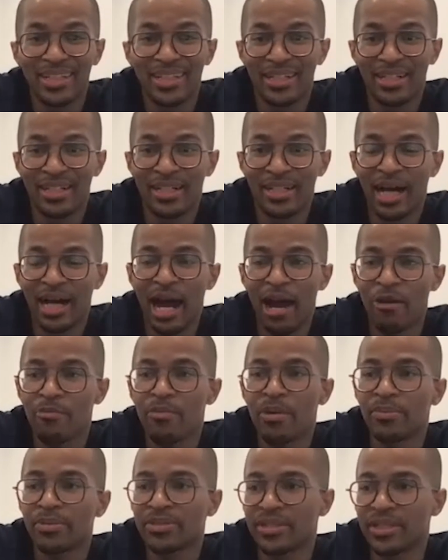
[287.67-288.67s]
I
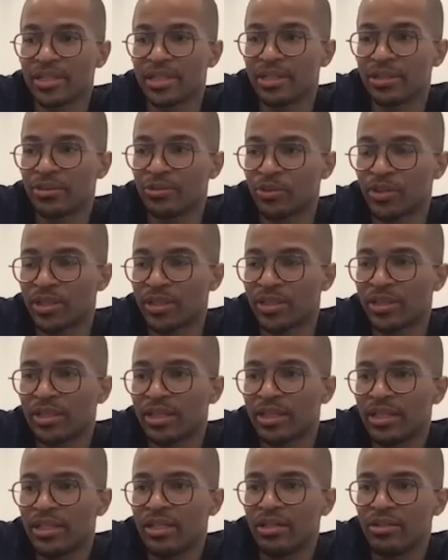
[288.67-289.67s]
remember sitting with
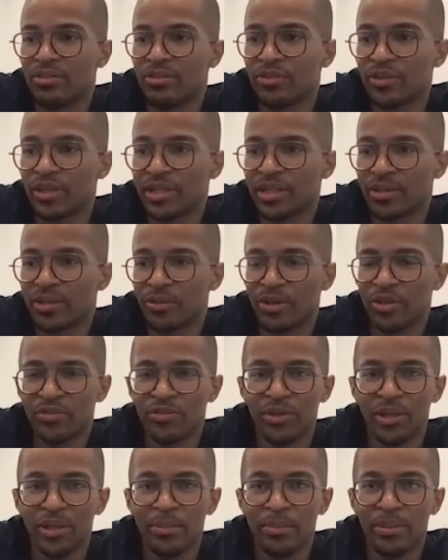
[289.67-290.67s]
a friend that works
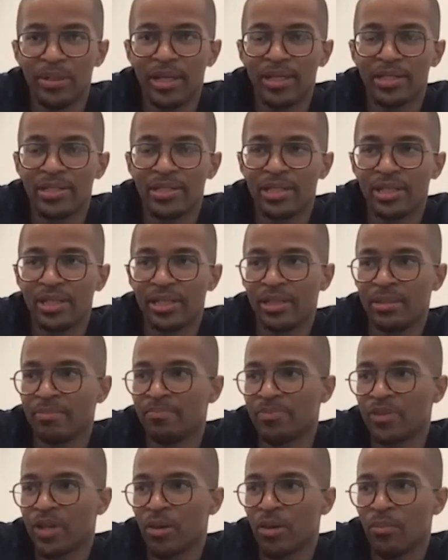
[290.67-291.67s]
for an NBA
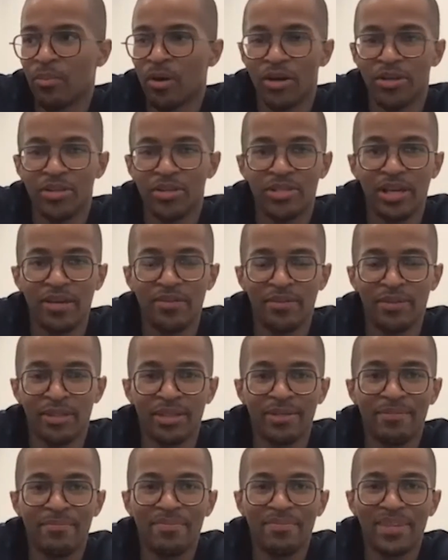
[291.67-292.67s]
team on March
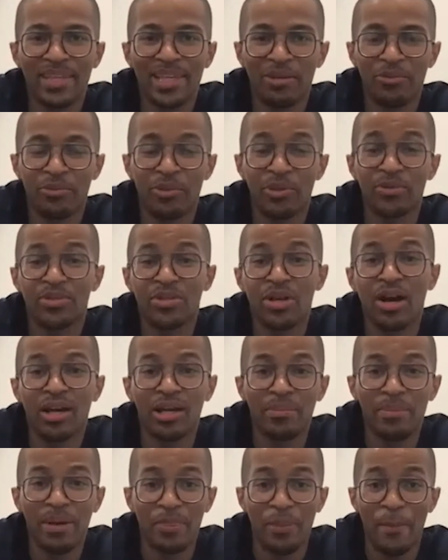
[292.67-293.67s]
7th, and we were
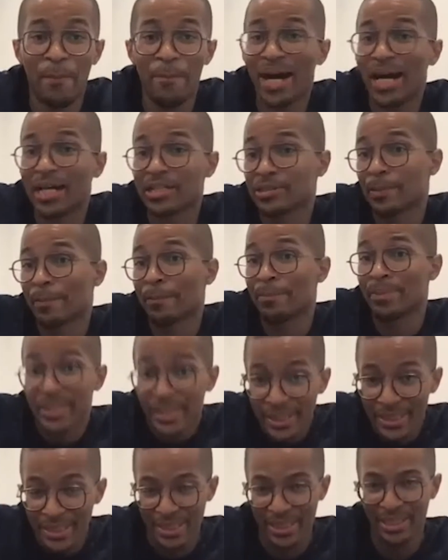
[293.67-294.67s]
talking about the
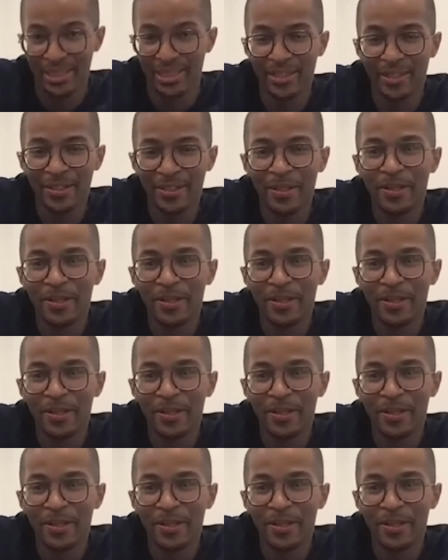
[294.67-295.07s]
possibility